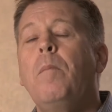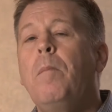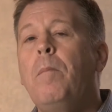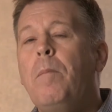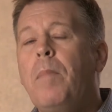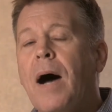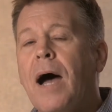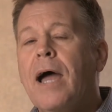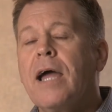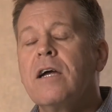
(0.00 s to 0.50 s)

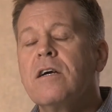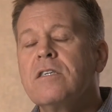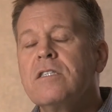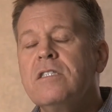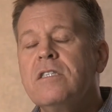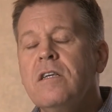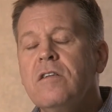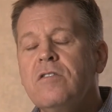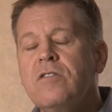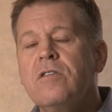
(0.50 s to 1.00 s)
Buyers
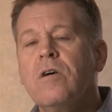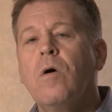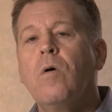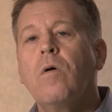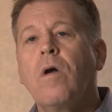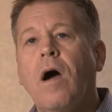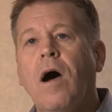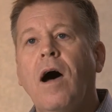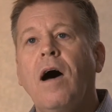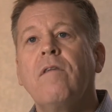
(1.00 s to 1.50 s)
don't
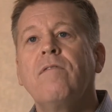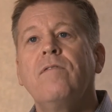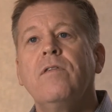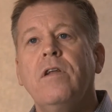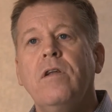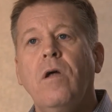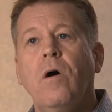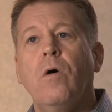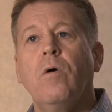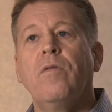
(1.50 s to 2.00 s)

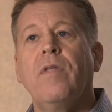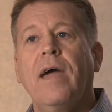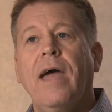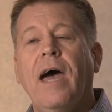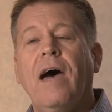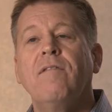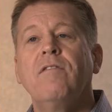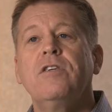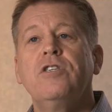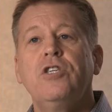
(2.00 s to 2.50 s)
often know they
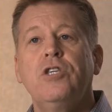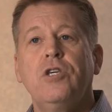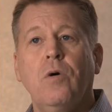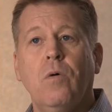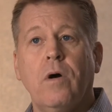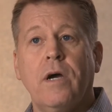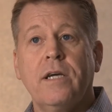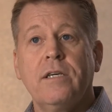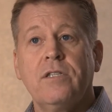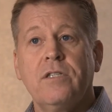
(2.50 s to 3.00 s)
have a
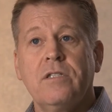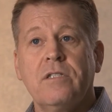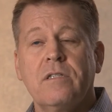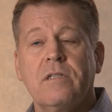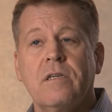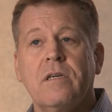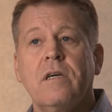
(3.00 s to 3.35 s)
choice